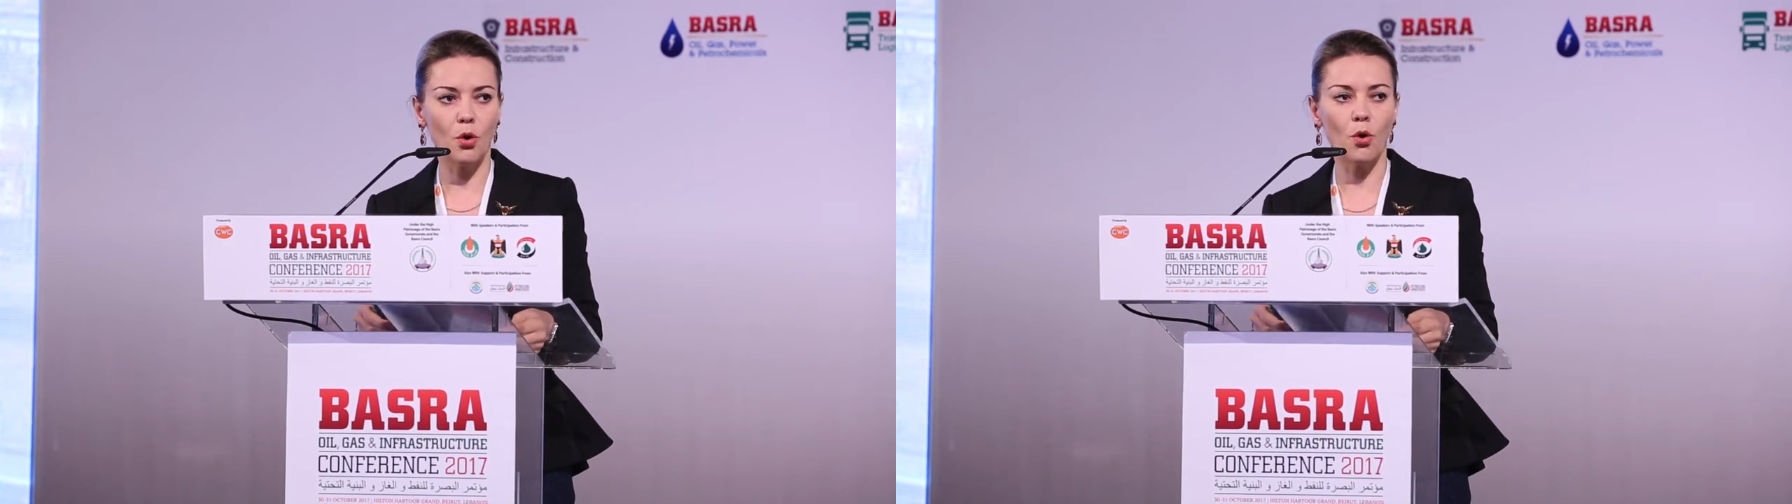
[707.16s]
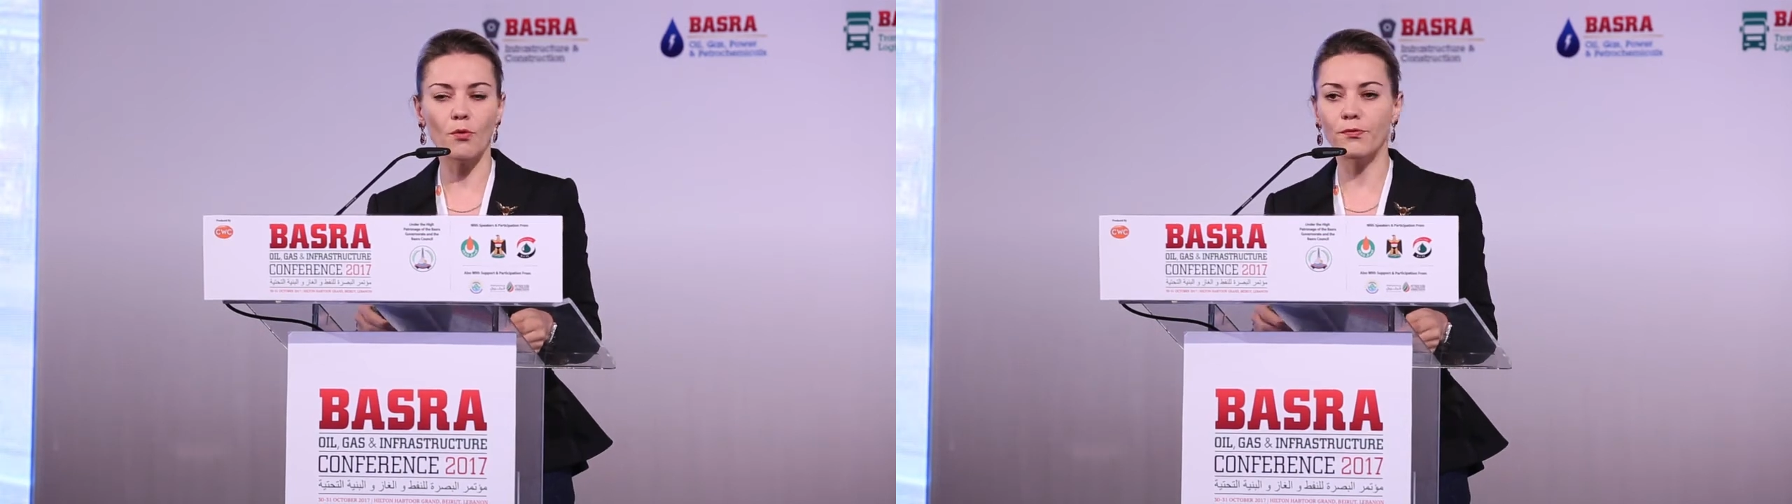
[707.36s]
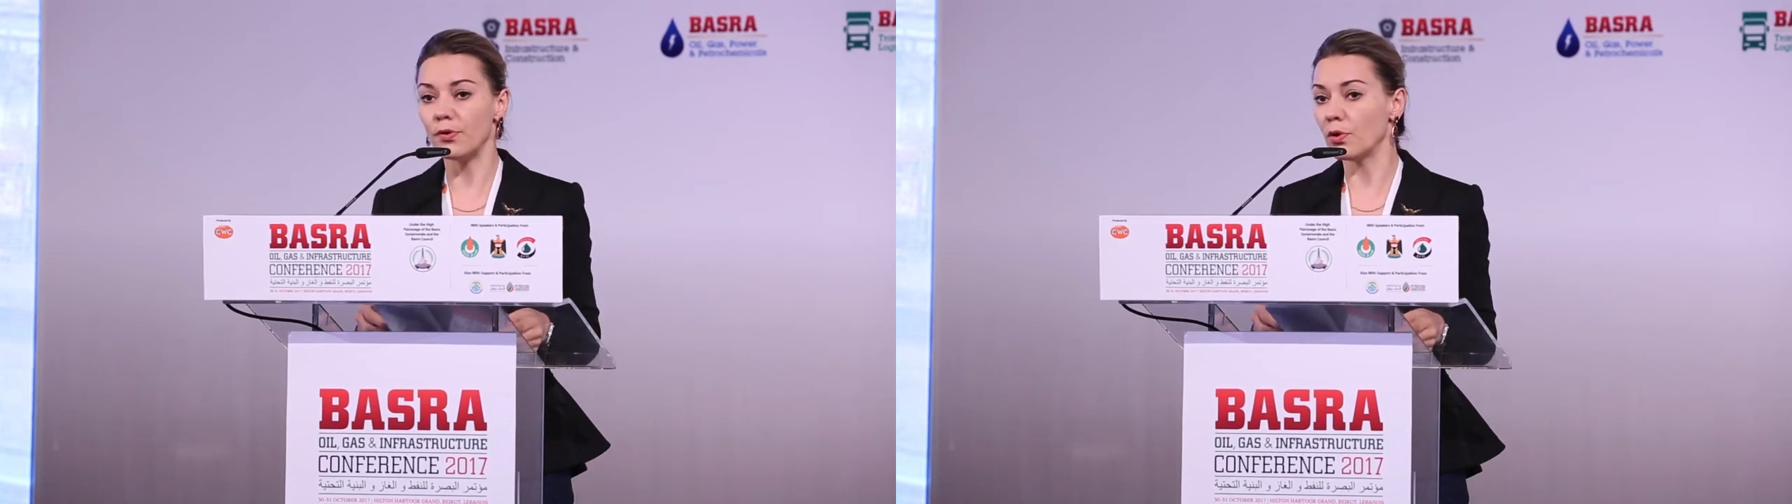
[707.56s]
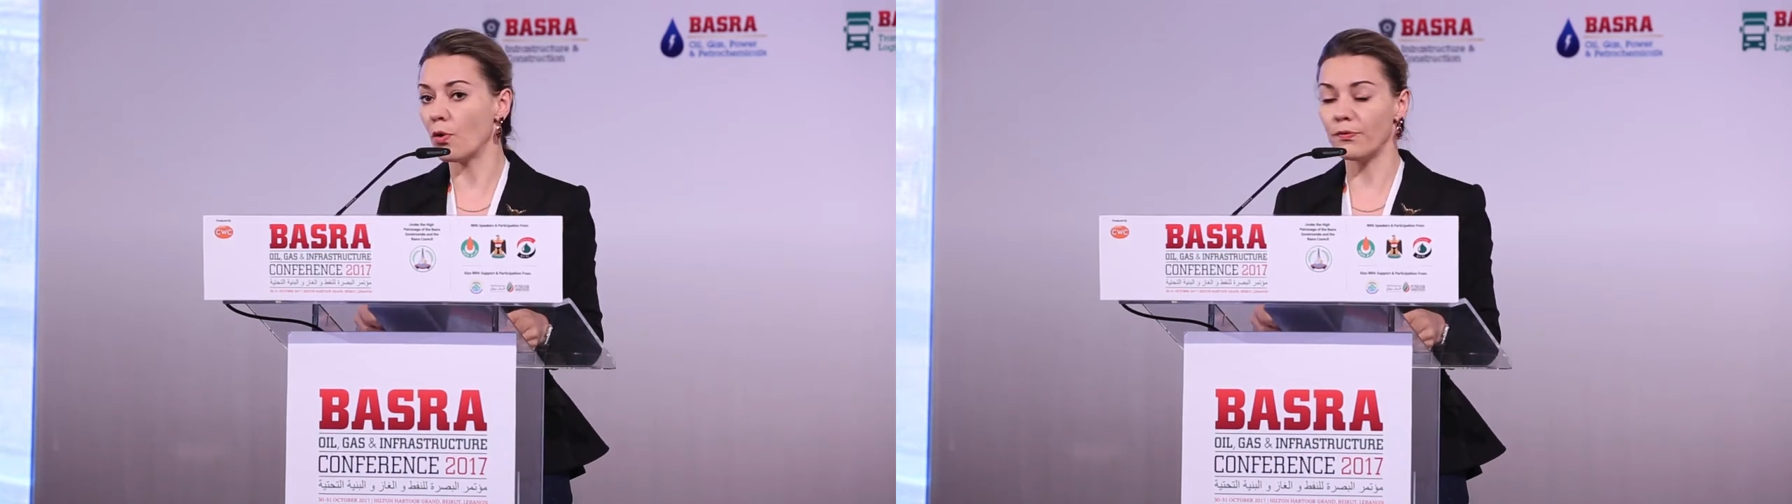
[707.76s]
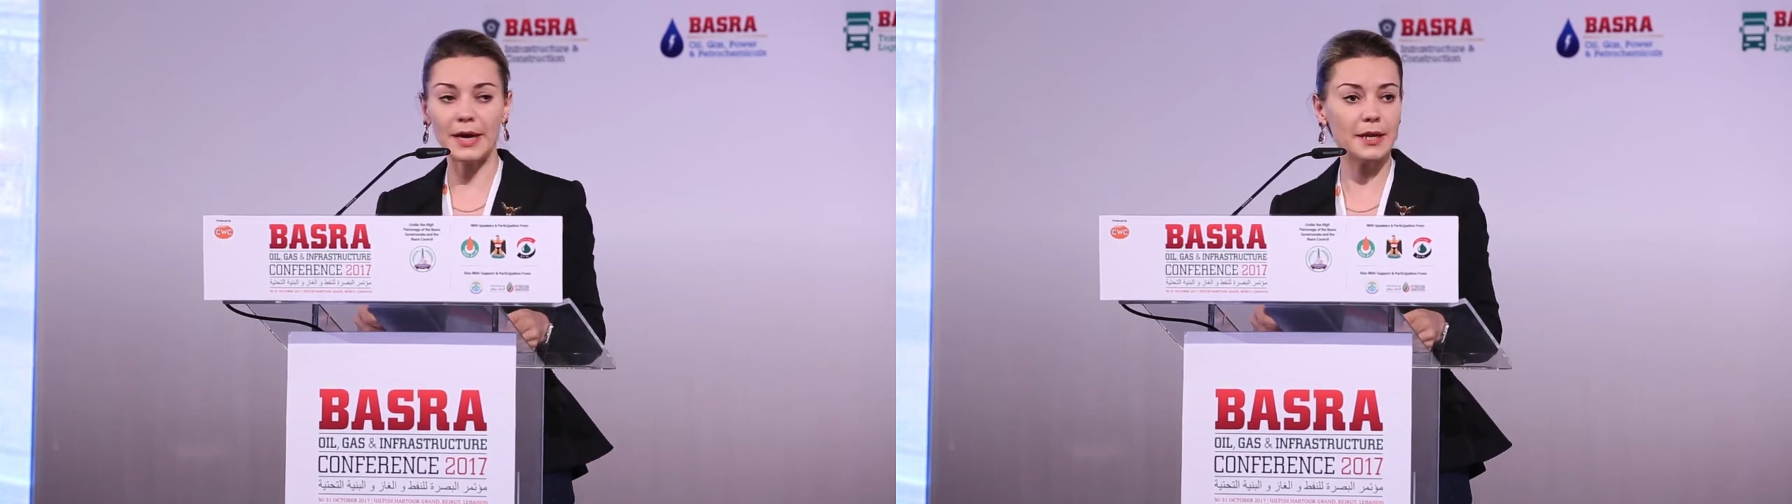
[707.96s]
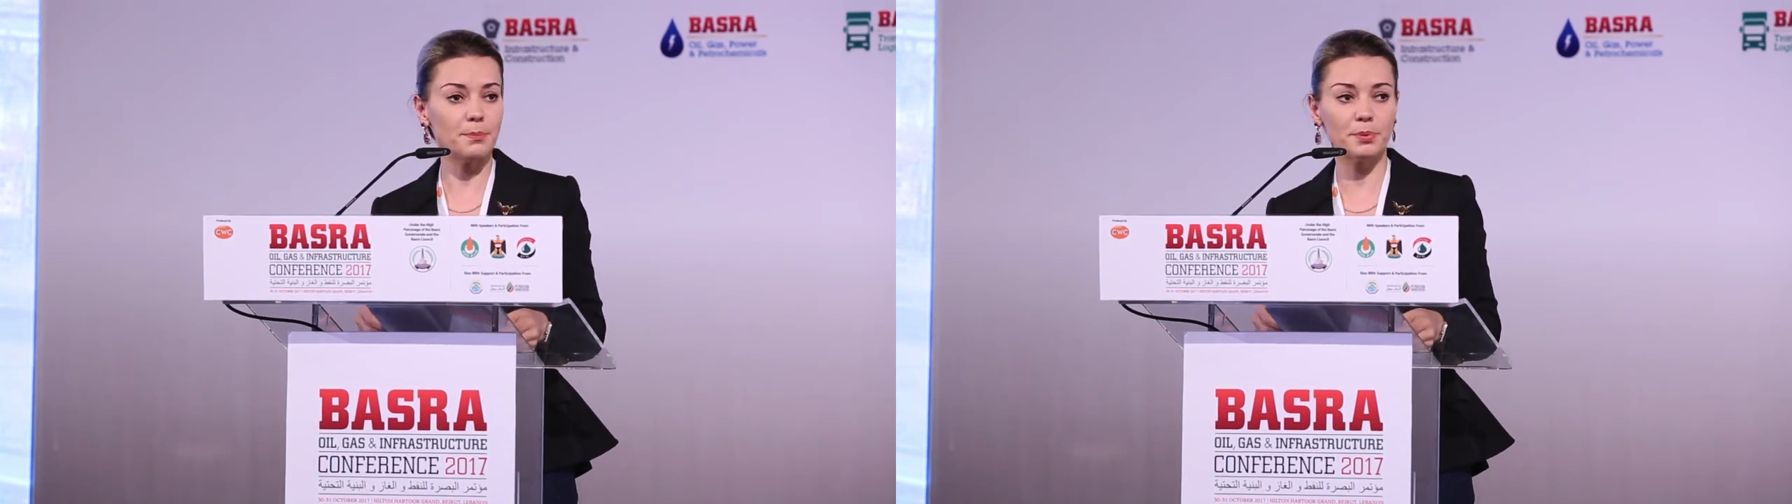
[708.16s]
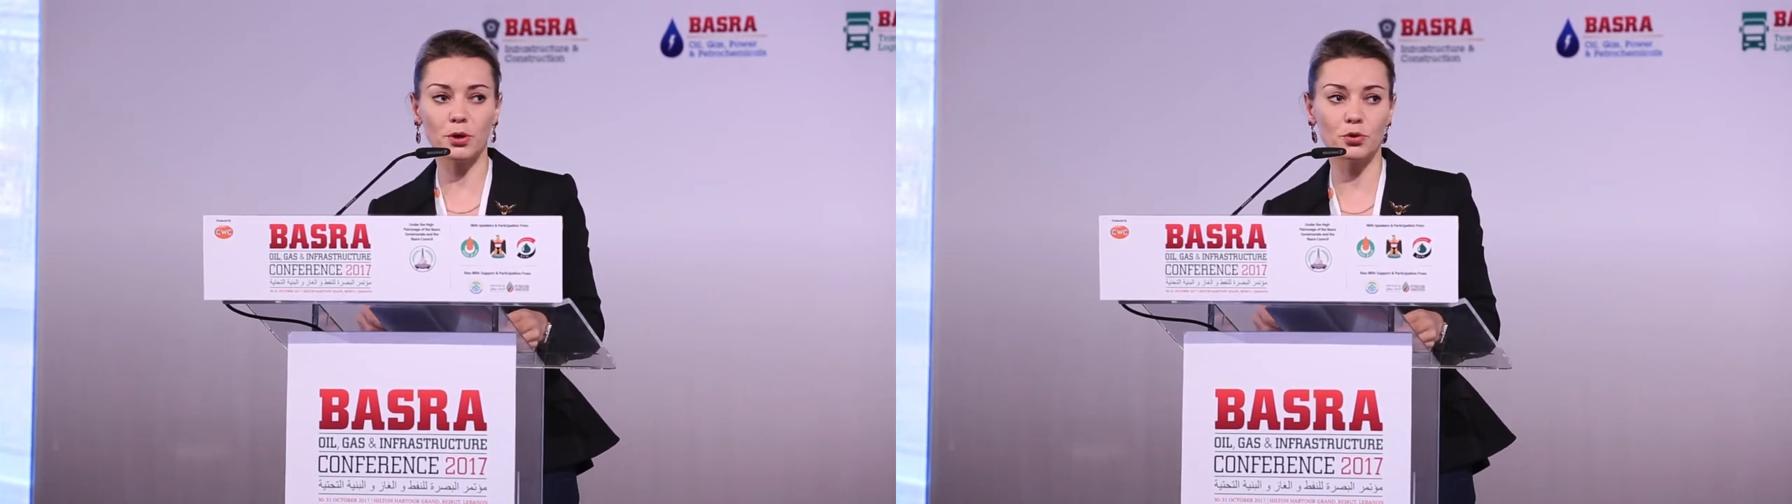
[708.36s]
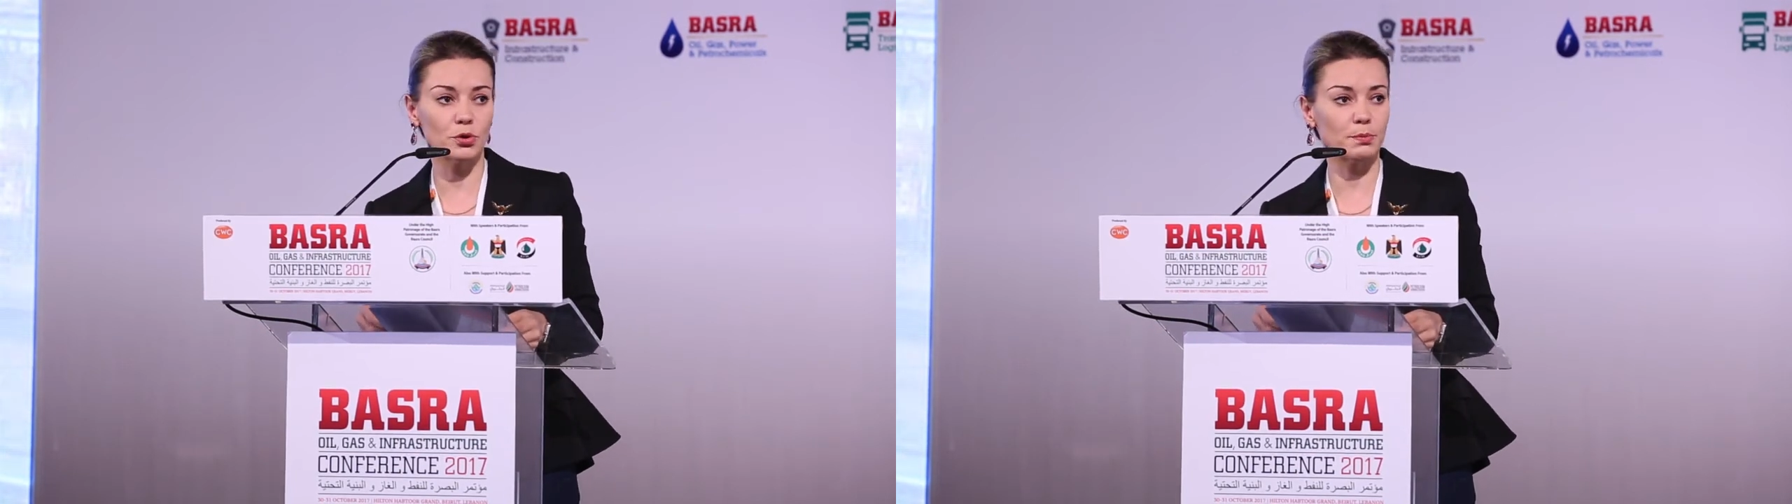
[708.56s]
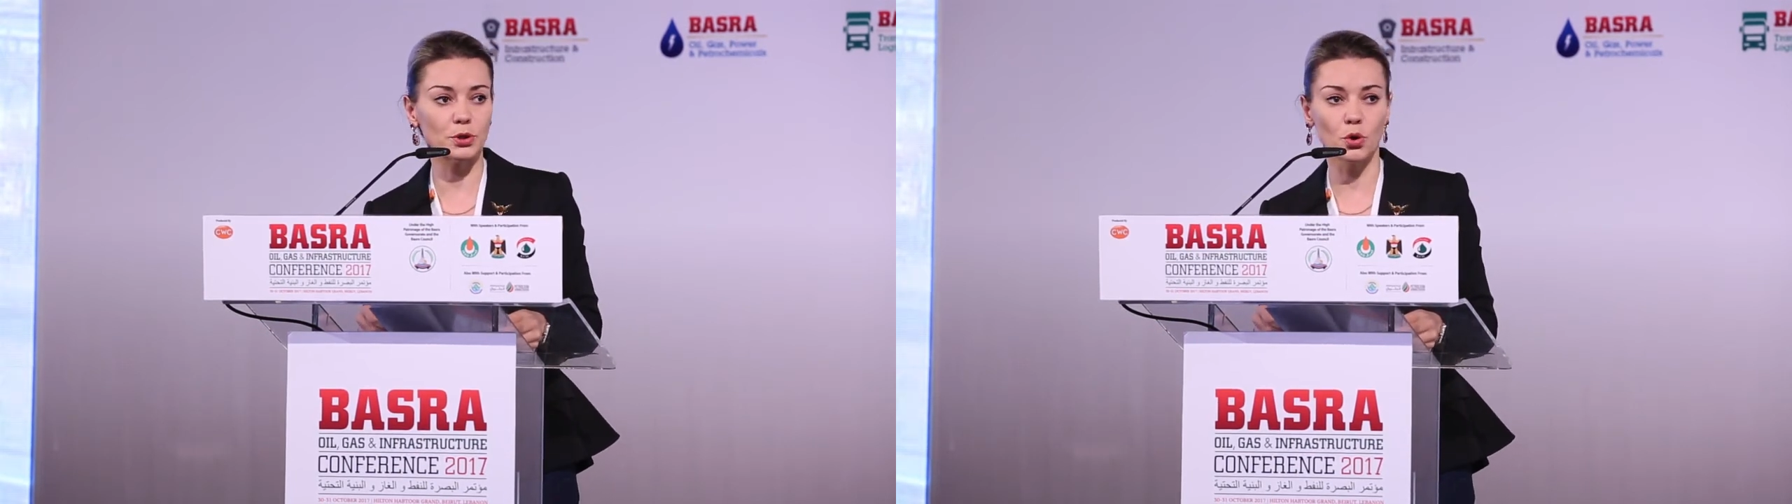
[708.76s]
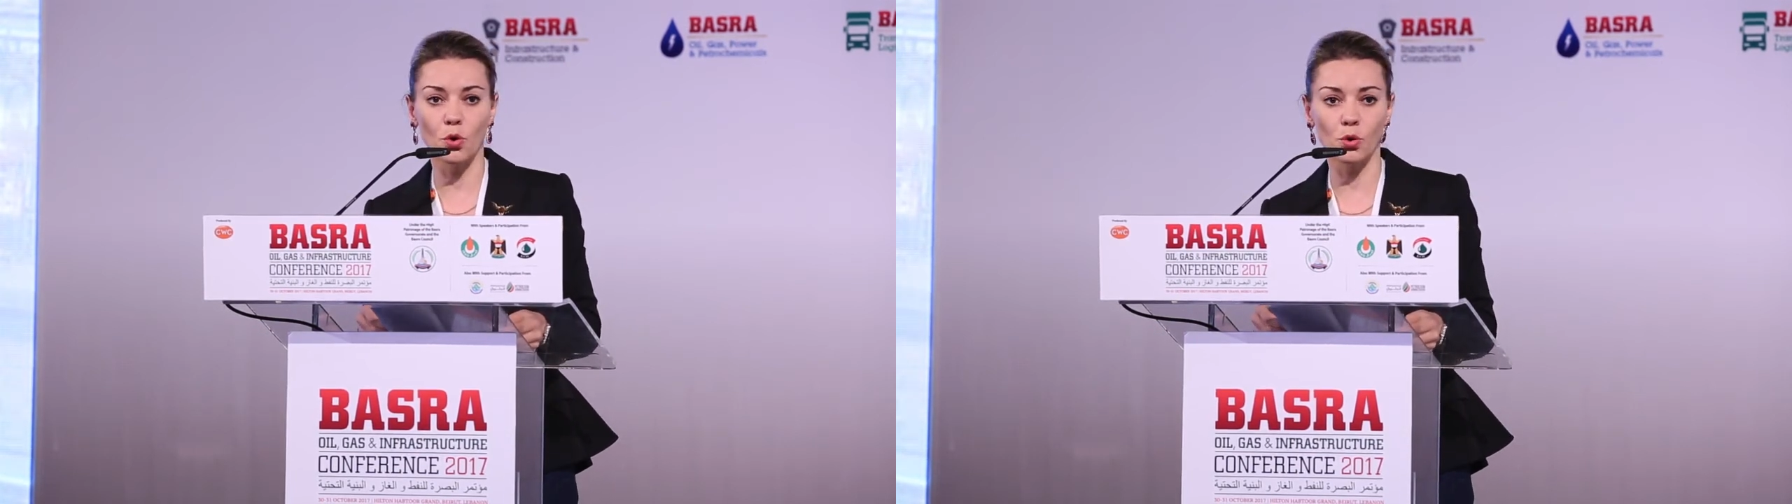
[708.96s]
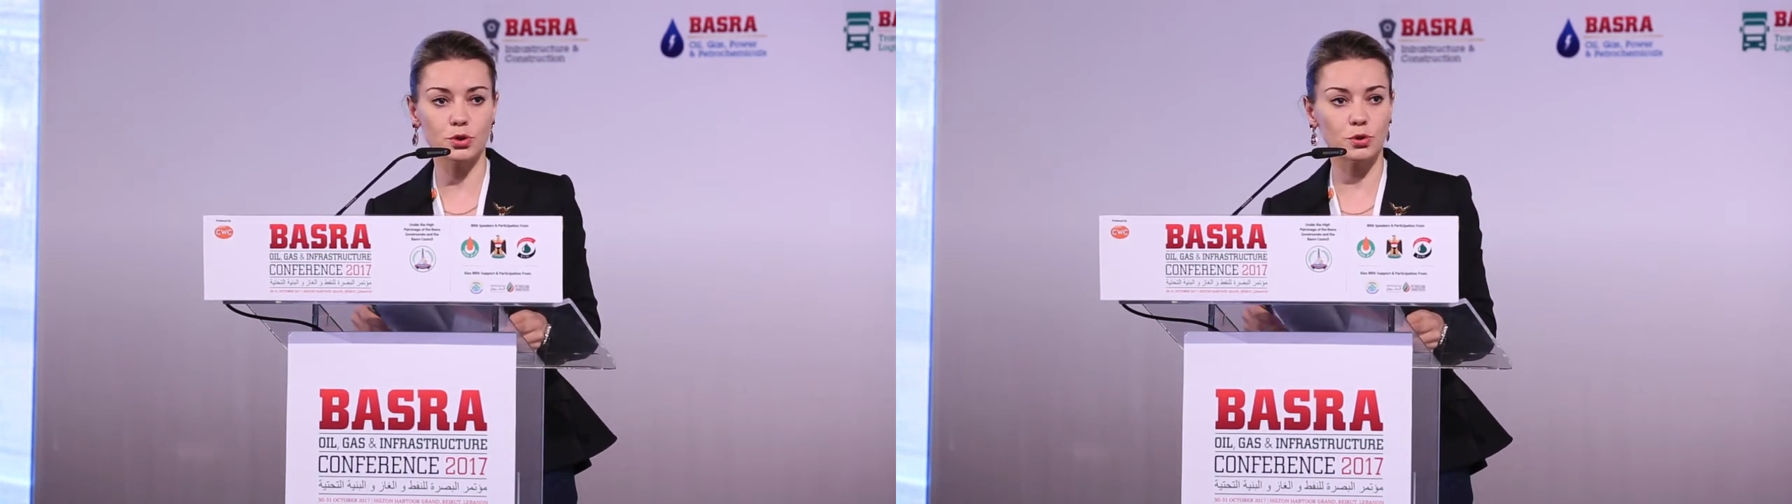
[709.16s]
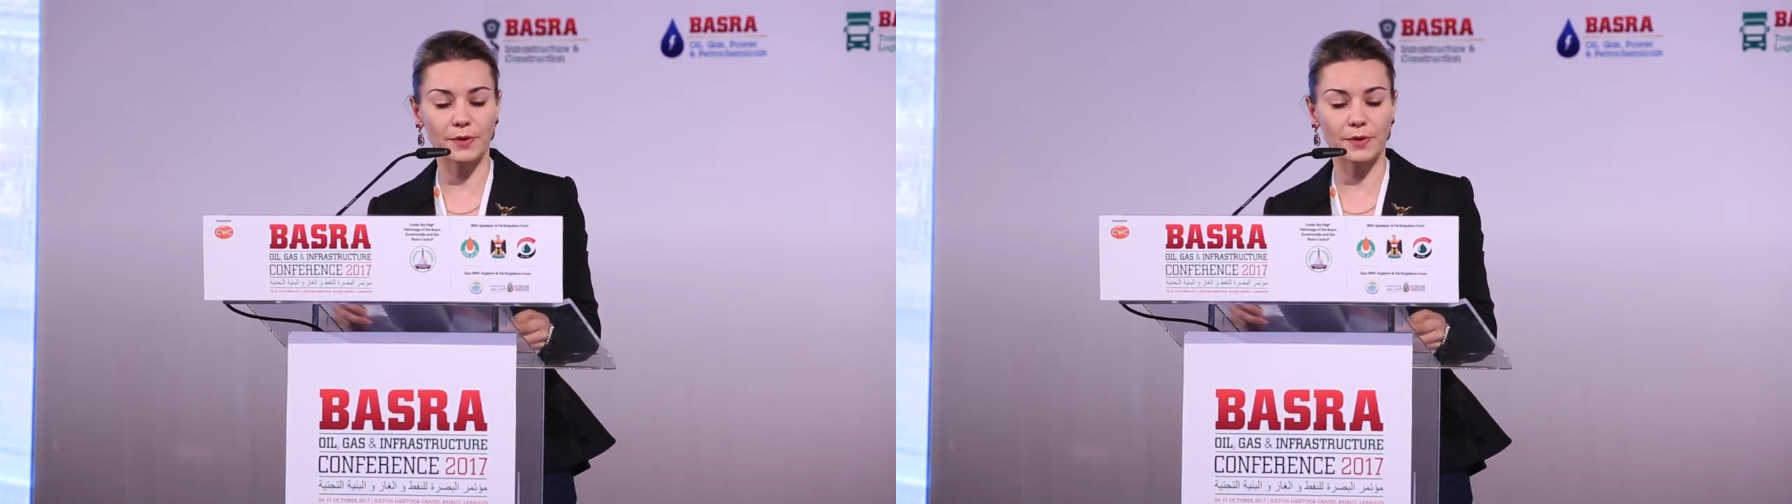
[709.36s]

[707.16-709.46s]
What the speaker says: of any procurement goals,